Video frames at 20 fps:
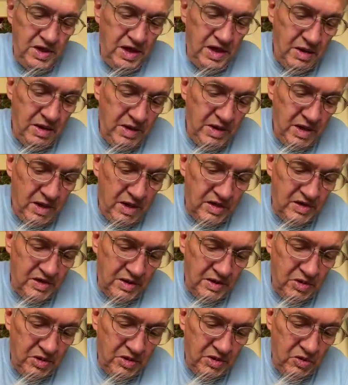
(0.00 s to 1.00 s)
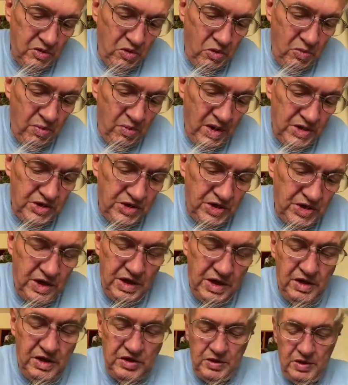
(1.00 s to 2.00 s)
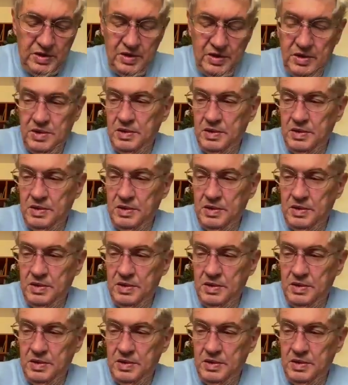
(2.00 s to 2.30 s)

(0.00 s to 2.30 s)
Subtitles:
to take a bit because I'm going to do a whole bunch of these.